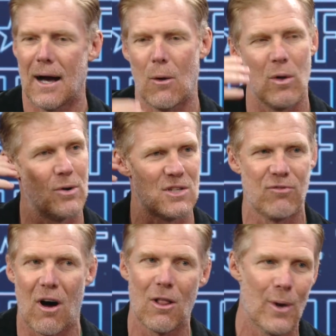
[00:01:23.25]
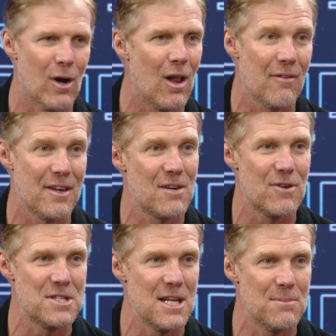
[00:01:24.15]
whether it's following all of the
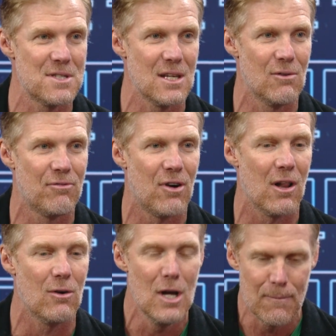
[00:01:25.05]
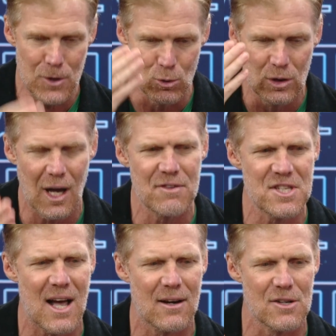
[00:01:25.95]
different teams that you follow, you love
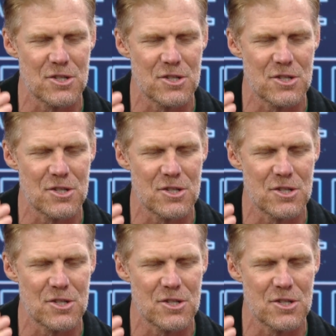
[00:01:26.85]
soccer.